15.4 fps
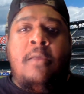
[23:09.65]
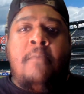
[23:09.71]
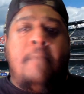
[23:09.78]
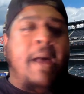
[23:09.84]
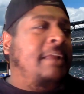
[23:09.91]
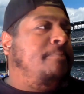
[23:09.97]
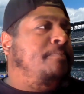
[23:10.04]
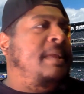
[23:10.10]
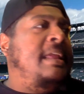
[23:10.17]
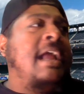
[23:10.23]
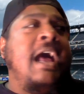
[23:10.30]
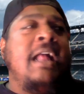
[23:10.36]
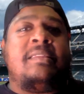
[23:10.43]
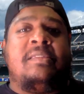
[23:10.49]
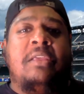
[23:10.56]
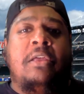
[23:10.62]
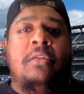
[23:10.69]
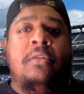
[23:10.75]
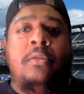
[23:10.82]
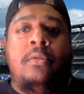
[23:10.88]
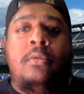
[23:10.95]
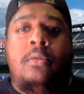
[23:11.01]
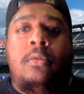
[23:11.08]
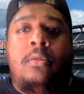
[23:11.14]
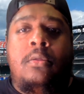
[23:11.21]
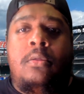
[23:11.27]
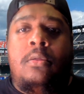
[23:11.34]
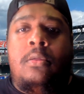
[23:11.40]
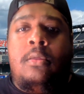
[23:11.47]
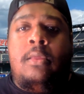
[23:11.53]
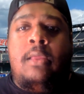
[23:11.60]
Mike Piazza
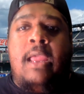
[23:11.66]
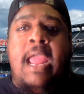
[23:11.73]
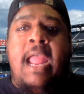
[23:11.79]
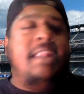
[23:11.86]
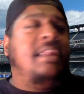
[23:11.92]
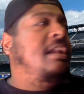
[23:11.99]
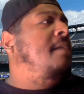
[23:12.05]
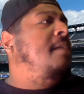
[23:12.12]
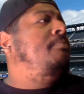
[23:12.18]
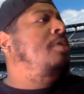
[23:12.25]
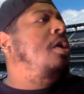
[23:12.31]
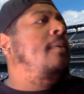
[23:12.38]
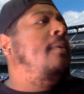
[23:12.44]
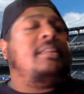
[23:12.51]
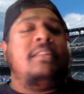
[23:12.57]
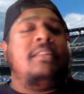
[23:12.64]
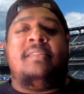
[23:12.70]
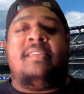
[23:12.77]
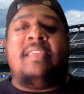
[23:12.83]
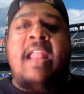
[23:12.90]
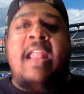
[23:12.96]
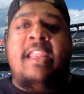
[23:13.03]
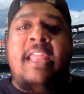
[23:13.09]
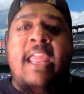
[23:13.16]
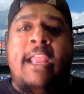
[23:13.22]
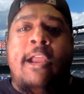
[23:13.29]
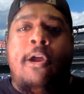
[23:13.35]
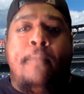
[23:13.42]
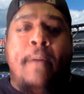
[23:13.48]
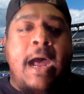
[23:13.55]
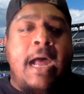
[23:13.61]
ended up going to the San
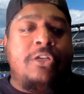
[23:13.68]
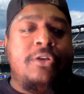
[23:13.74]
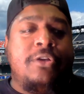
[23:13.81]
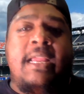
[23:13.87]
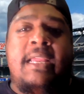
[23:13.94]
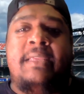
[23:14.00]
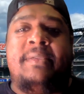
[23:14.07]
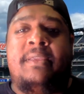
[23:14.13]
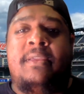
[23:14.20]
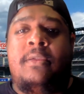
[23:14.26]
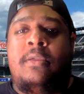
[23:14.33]
Diego Padres